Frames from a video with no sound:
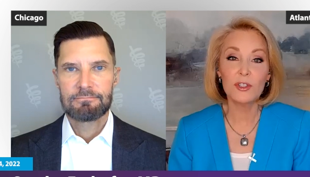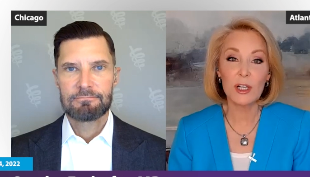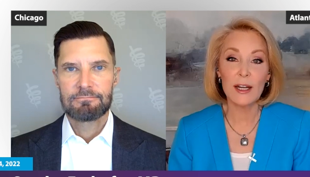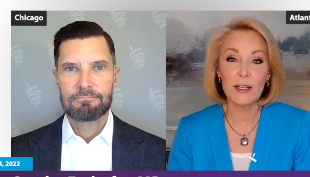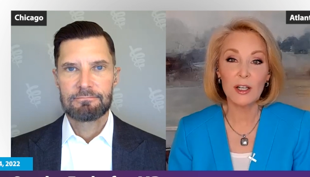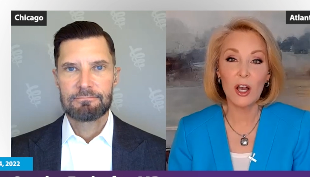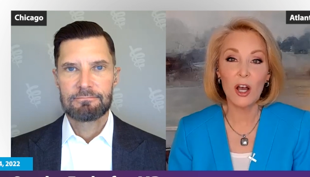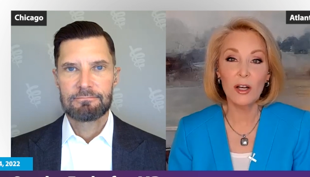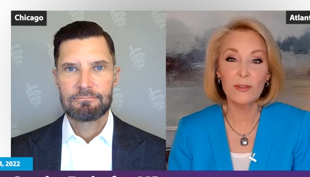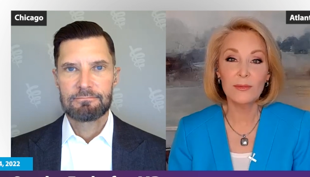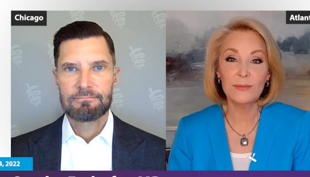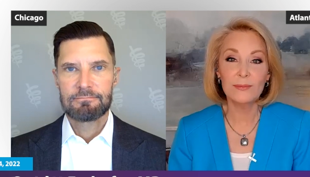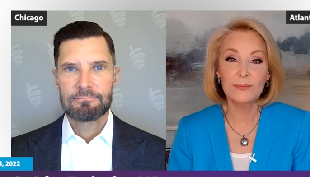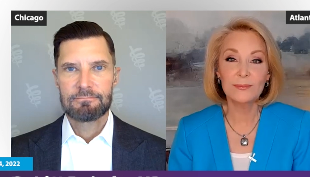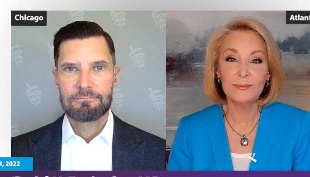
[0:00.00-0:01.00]
Speaker 1: shot at all.
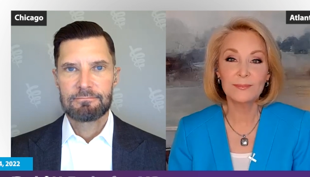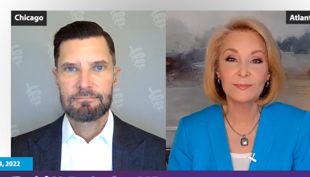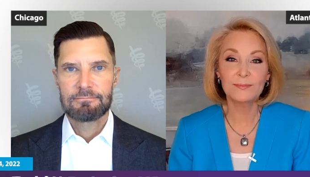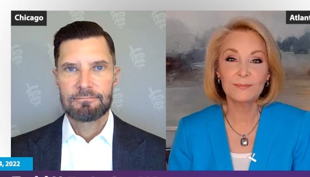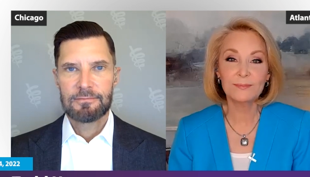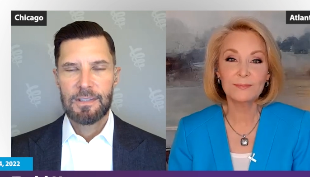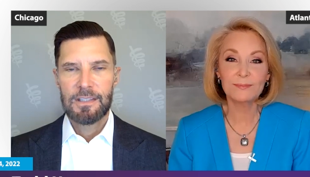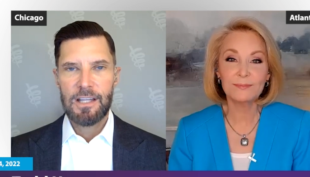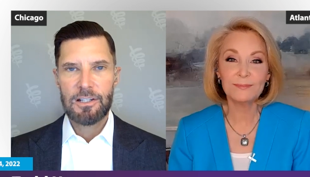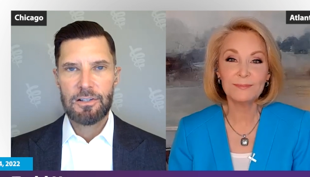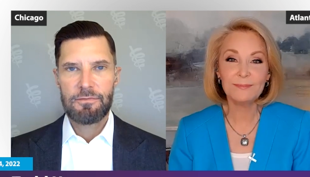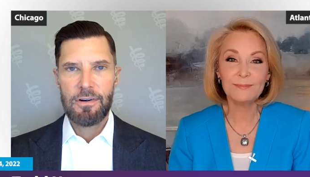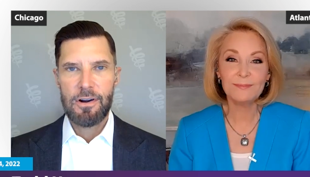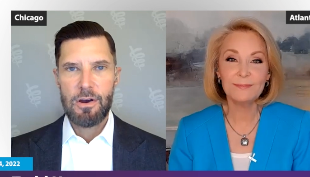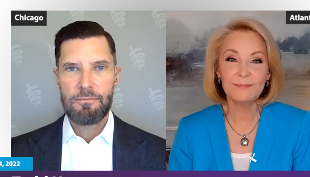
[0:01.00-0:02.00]
Speaker 2: Dr.
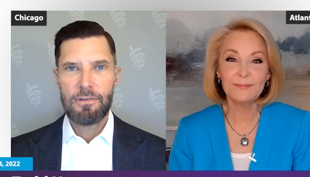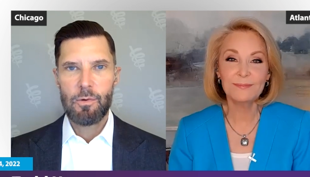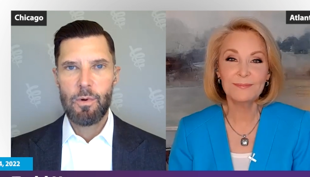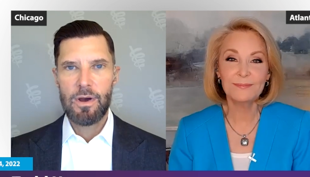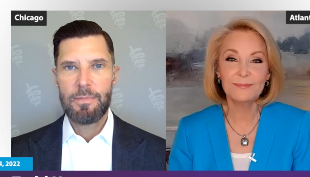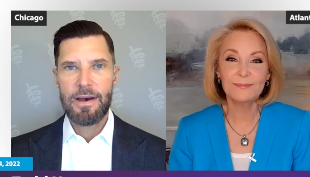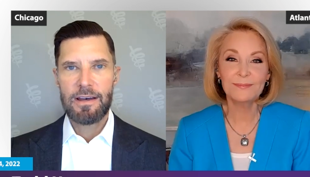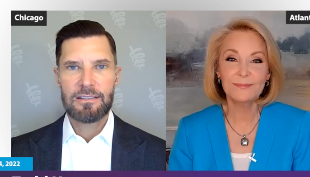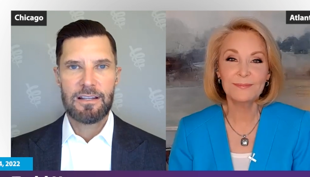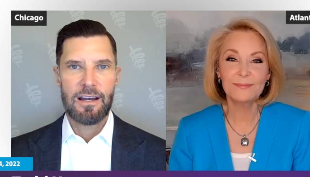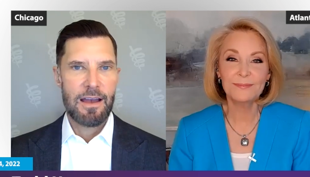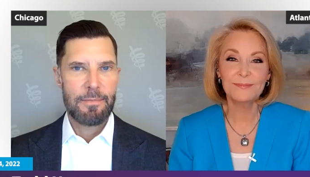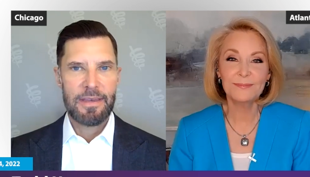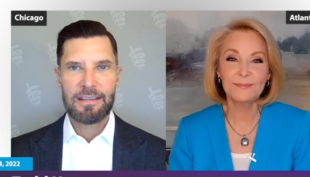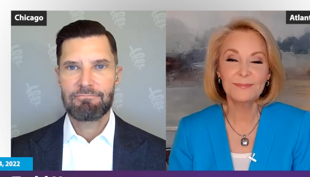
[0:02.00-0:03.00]
Fryhofer, what about
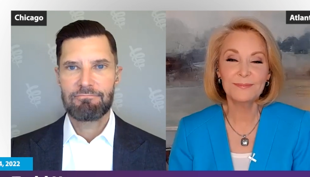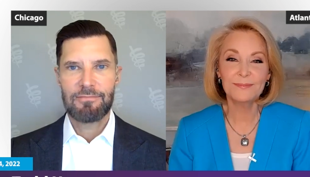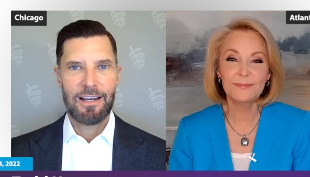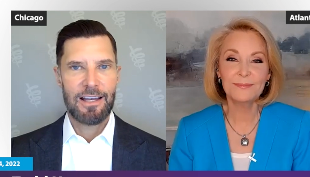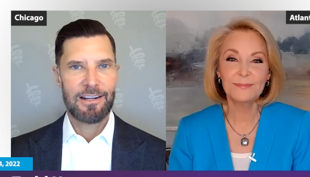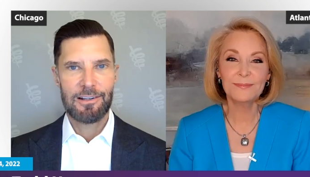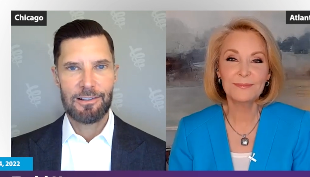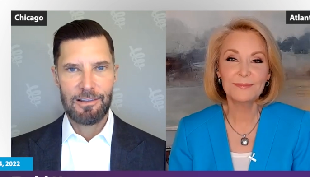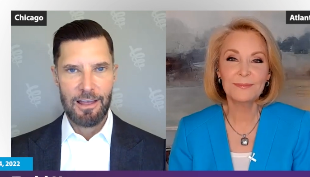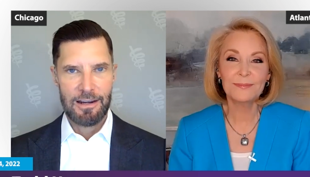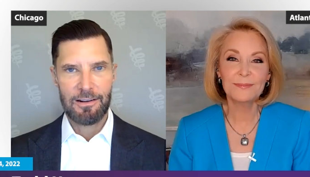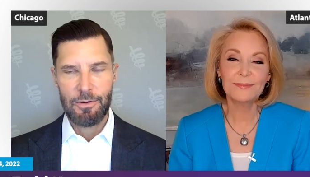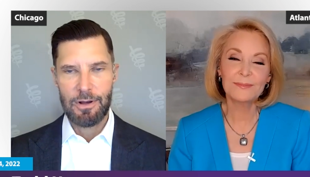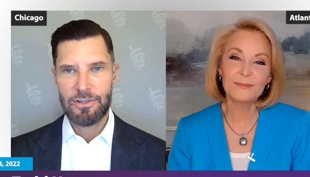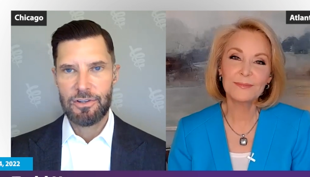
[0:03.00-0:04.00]
timing? I hear a lot
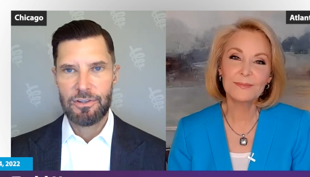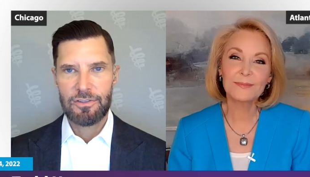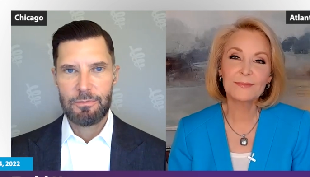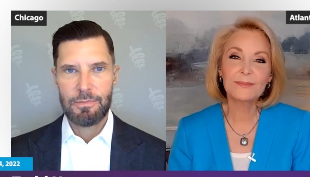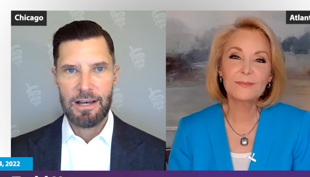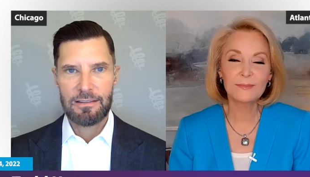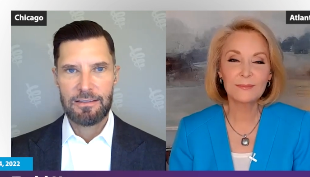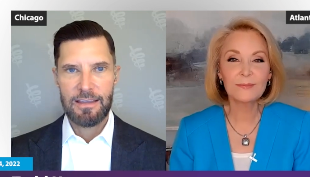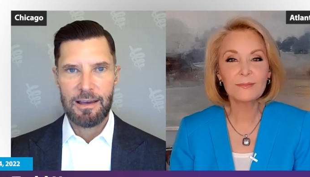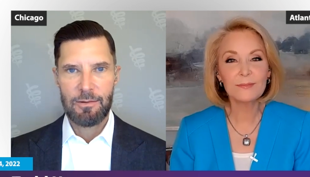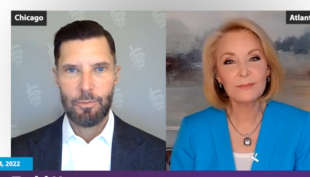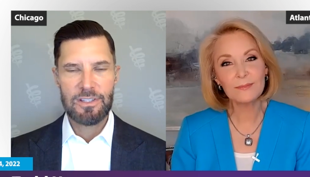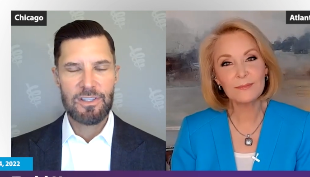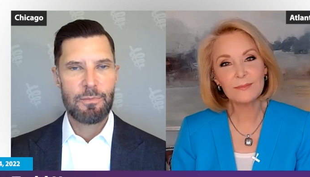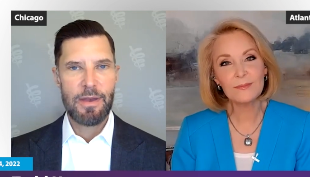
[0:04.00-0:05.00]
of questions about that.
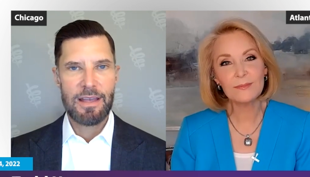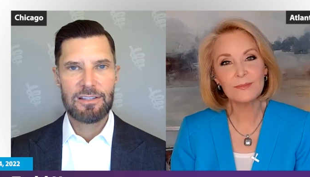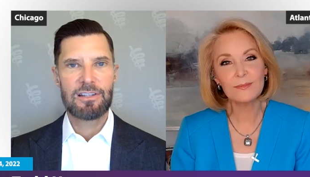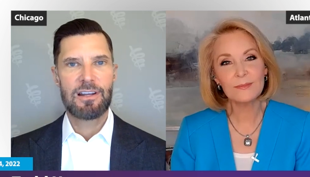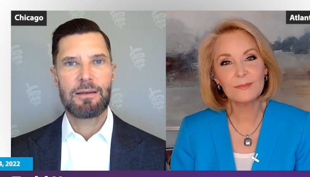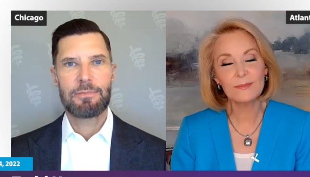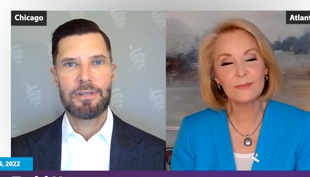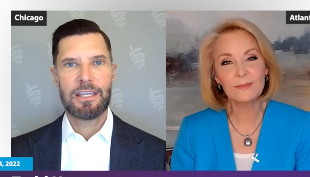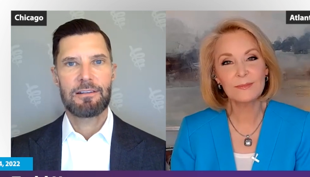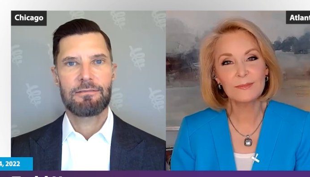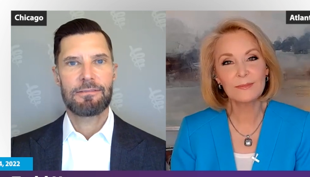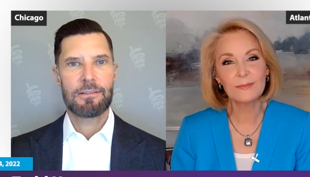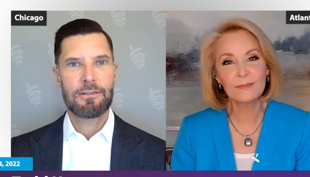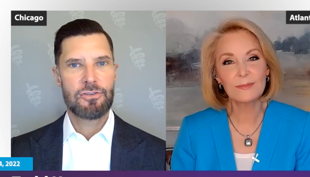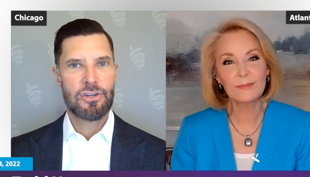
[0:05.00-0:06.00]
When's the best time to get a
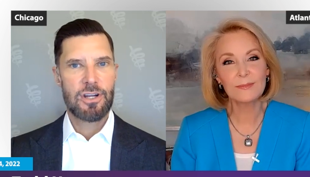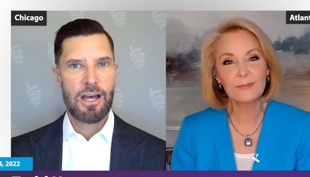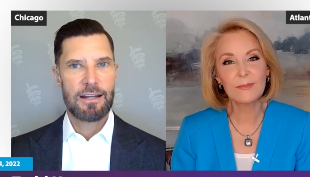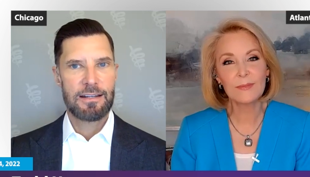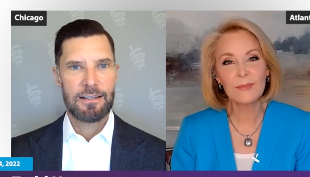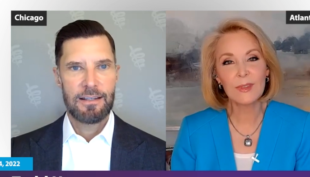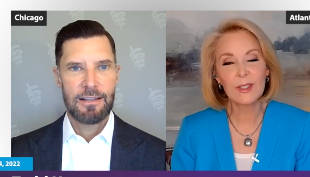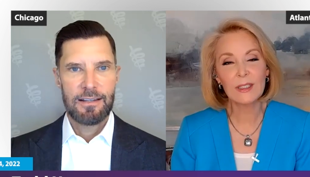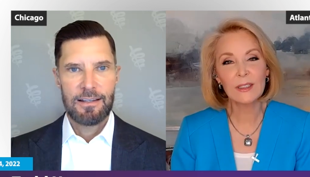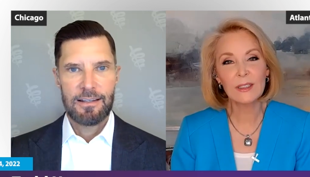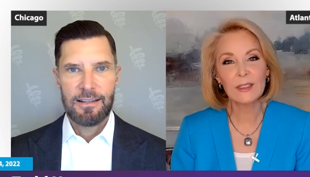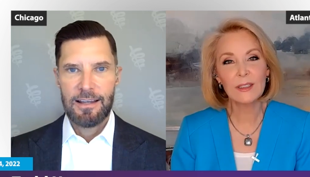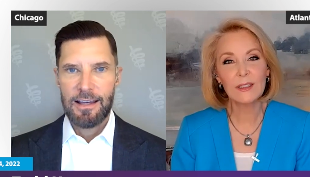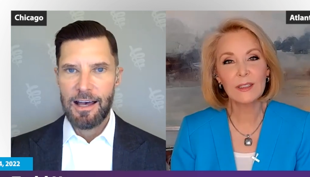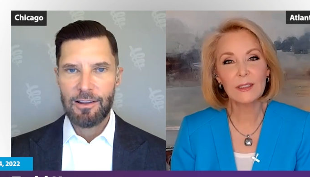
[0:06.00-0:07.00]
flu shot?
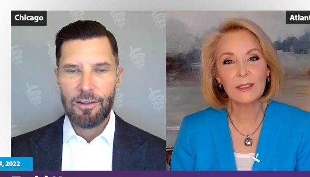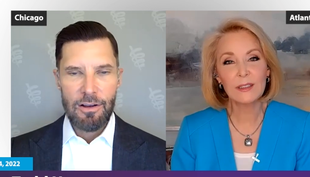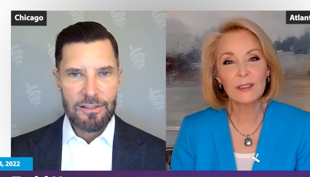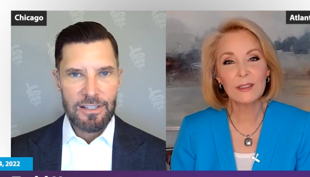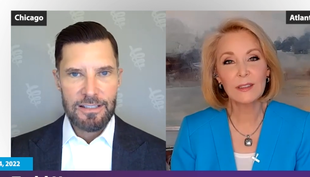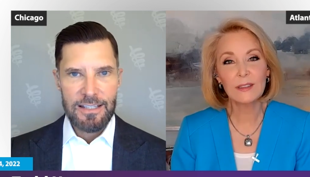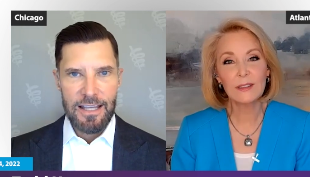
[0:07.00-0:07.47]
How long does it